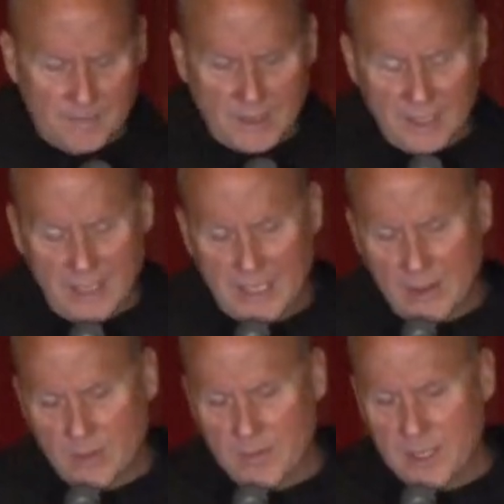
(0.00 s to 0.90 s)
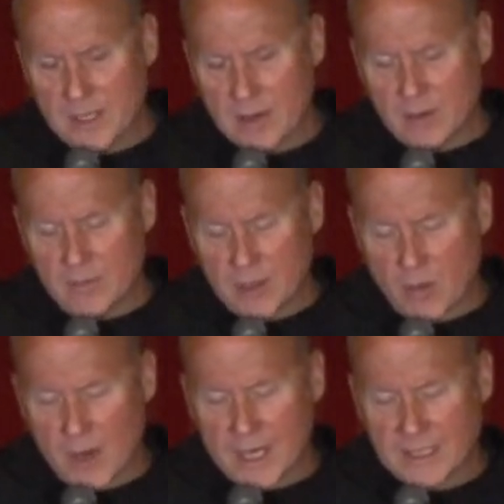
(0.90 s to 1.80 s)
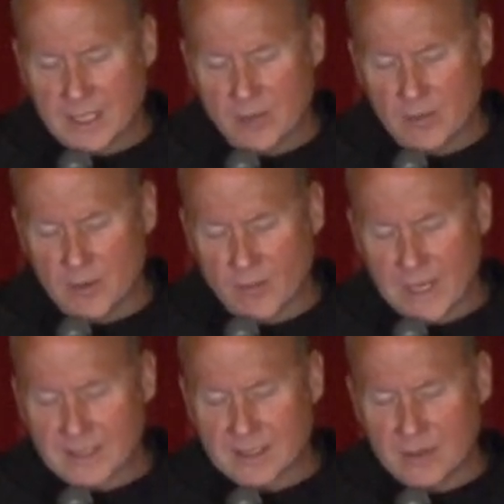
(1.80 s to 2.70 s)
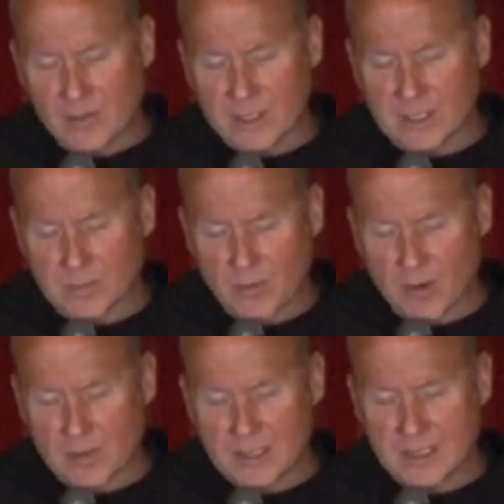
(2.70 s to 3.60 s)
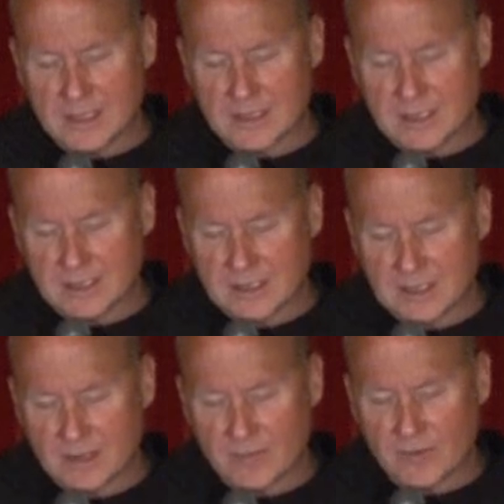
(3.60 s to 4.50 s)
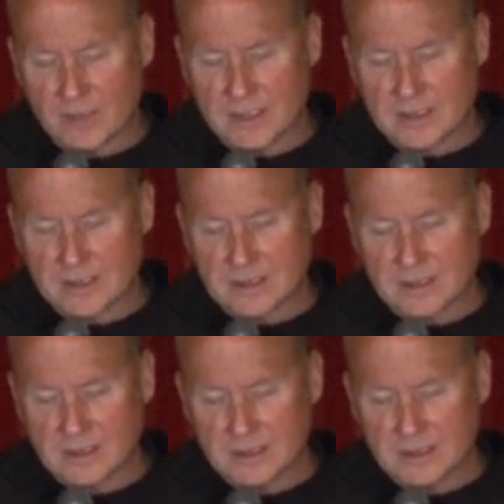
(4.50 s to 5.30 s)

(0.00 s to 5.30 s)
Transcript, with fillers: and he would be there and he'd be quiet and he would be wrestling with his brokenness and his sinfulness.